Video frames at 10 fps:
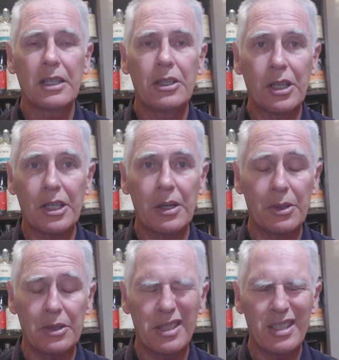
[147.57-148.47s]
You got to go
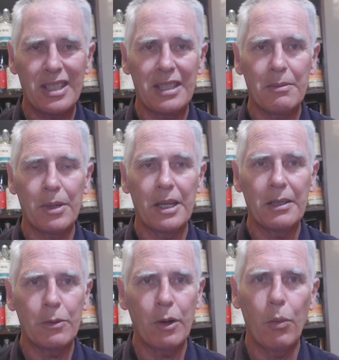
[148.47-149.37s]
and see
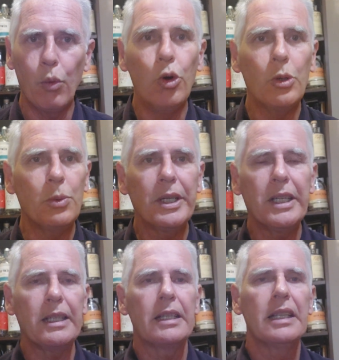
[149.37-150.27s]
my
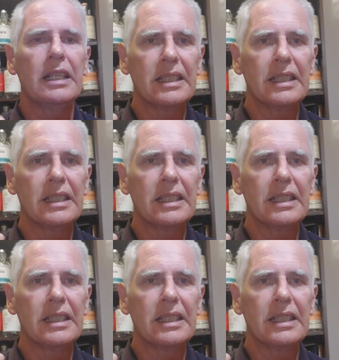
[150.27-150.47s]
award-winning,